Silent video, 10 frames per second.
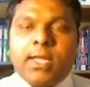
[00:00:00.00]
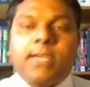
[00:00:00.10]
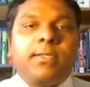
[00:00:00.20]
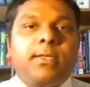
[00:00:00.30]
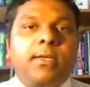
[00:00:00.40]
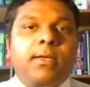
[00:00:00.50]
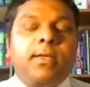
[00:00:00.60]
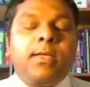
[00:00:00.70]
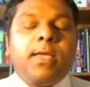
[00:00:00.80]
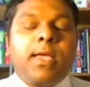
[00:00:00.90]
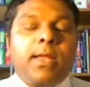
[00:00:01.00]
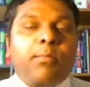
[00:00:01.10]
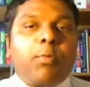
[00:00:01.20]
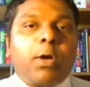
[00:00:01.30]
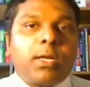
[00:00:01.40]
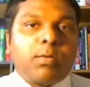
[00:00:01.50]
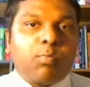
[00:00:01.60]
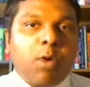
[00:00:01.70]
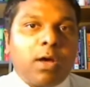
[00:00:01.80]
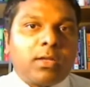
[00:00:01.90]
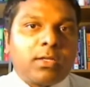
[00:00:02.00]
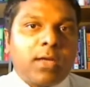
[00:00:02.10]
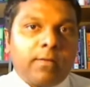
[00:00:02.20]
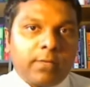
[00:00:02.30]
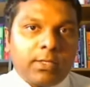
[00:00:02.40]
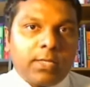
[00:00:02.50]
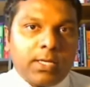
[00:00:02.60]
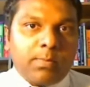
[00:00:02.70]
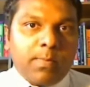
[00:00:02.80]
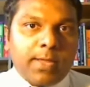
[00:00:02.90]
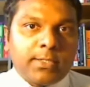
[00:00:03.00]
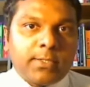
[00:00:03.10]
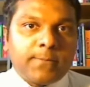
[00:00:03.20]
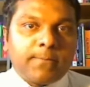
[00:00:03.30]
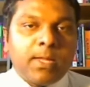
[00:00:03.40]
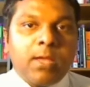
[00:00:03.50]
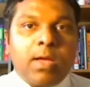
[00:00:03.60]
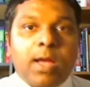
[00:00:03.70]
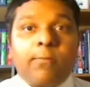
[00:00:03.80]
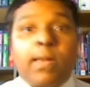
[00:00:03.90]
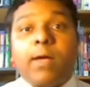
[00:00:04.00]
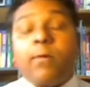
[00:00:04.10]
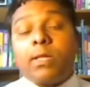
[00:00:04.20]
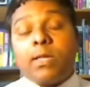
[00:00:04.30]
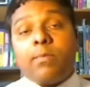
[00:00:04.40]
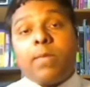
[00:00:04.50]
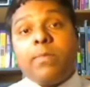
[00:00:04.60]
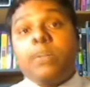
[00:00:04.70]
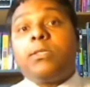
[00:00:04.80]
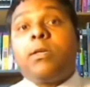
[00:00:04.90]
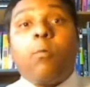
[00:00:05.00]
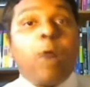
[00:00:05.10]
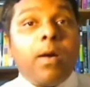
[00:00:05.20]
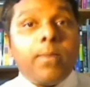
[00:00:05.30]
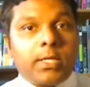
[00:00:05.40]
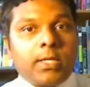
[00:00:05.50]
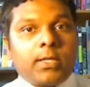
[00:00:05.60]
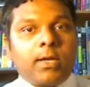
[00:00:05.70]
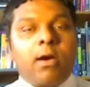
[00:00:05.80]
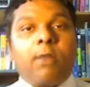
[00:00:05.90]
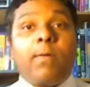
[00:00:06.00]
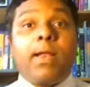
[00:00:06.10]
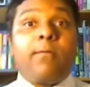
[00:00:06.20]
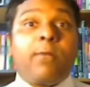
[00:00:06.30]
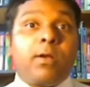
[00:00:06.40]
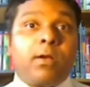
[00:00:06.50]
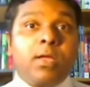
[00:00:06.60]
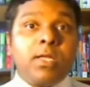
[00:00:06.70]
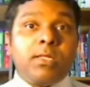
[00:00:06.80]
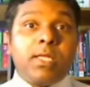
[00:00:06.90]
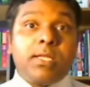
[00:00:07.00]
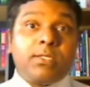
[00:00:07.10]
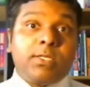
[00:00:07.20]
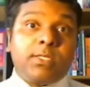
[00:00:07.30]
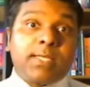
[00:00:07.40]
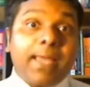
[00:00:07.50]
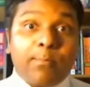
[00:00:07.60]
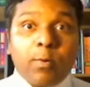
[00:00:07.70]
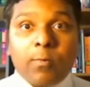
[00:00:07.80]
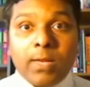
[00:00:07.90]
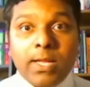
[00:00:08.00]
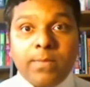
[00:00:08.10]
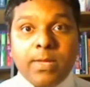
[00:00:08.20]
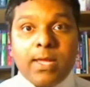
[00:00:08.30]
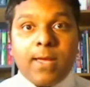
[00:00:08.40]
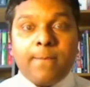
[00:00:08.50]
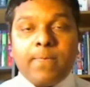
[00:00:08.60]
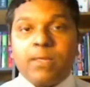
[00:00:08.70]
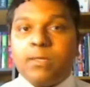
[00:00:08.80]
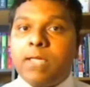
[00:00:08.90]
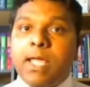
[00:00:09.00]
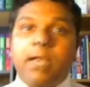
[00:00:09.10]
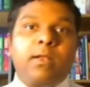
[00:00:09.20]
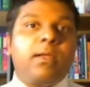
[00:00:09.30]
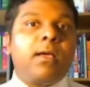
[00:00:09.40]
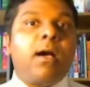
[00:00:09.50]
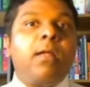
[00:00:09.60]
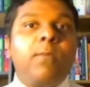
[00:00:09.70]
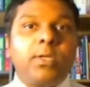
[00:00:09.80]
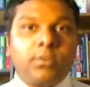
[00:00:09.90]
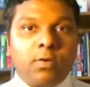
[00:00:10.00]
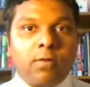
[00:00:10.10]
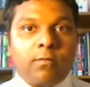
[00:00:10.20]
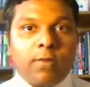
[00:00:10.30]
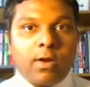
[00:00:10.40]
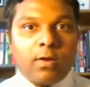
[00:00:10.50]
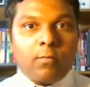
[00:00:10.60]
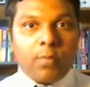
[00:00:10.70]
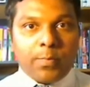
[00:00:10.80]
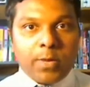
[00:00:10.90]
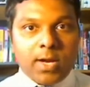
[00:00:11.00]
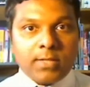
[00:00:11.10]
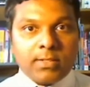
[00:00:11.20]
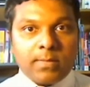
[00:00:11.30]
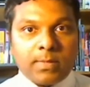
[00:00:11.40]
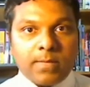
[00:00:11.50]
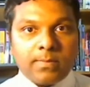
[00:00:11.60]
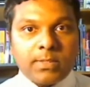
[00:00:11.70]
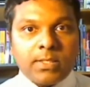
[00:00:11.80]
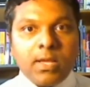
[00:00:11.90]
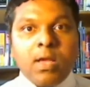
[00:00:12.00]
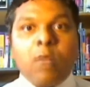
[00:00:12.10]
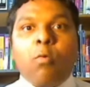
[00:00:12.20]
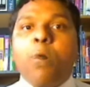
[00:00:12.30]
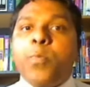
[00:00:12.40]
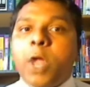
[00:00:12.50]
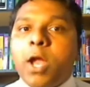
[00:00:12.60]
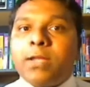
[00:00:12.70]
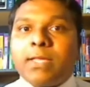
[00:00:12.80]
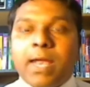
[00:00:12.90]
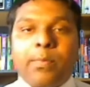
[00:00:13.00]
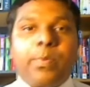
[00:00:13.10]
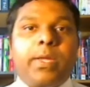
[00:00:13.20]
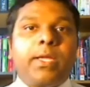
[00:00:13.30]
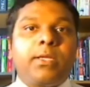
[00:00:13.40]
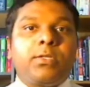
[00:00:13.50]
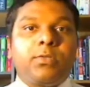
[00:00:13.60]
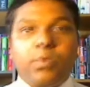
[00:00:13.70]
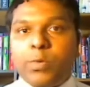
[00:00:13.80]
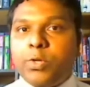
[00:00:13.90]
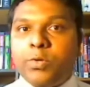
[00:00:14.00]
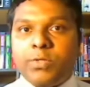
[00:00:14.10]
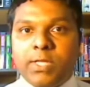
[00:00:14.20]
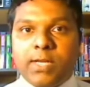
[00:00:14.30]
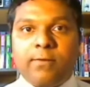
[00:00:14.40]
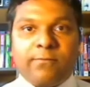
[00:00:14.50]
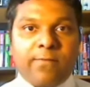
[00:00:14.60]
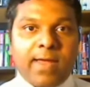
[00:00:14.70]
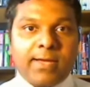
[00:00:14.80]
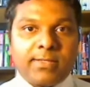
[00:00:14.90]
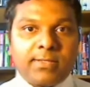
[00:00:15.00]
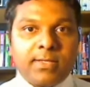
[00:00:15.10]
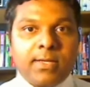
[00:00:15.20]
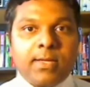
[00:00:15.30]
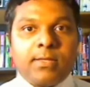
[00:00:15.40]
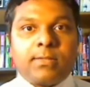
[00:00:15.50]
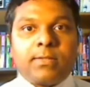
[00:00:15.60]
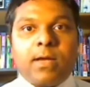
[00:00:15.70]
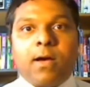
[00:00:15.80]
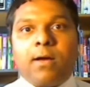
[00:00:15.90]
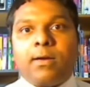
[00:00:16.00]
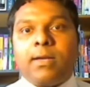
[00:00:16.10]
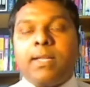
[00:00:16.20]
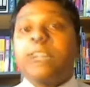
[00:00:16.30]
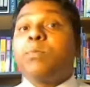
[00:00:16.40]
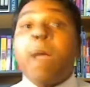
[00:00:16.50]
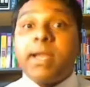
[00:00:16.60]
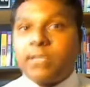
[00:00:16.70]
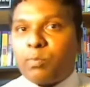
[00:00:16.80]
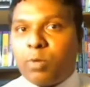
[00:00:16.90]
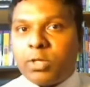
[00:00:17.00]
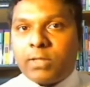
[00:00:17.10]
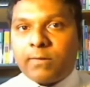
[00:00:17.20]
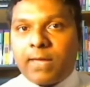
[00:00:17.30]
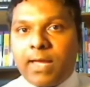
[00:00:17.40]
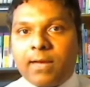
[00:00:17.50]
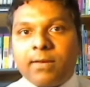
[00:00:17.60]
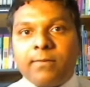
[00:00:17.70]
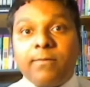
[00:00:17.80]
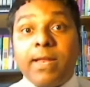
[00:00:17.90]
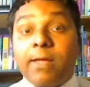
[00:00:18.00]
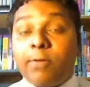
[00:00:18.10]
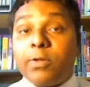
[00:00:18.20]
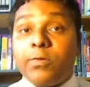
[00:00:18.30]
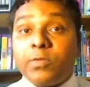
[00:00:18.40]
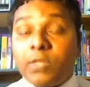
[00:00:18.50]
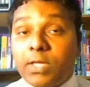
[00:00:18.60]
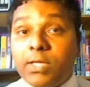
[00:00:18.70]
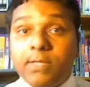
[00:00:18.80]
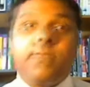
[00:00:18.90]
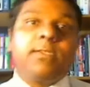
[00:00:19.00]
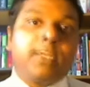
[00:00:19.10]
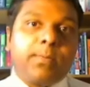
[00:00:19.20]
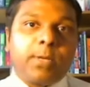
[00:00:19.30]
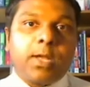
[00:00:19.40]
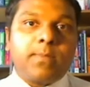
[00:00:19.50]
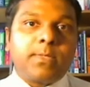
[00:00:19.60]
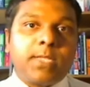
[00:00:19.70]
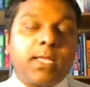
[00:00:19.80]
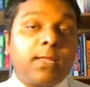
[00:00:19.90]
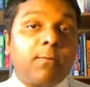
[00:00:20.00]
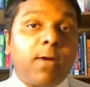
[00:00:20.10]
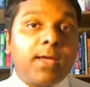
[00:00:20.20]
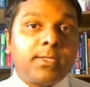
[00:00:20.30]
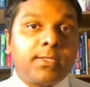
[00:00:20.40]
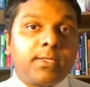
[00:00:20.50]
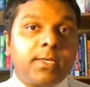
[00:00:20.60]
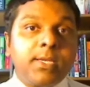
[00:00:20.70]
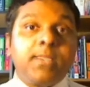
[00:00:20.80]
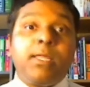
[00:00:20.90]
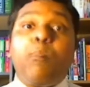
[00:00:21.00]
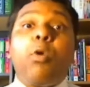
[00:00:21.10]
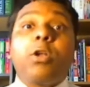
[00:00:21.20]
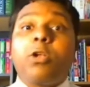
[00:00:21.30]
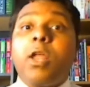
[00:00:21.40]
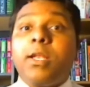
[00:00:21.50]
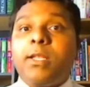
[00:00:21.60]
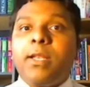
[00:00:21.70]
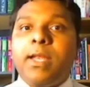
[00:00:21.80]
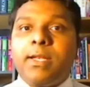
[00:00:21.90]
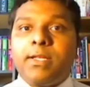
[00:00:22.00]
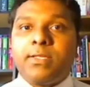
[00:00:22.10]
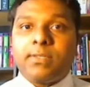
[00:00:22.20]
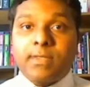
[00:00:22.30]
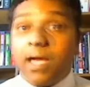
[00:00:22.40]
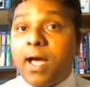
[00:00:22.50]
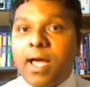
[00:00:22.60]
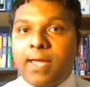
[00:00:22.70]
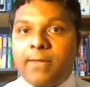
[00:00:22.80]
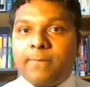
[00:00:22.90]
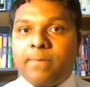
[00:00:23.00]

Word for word: That's an important part of the treatment. And whenever the babies are vomiting or whenever there is this hypovolemia, then always go for opioid symptoms. Opioid therapy should be used in infants so, despite supportive care whenever you see these symptoms. Otherwise, the mortality rate is high.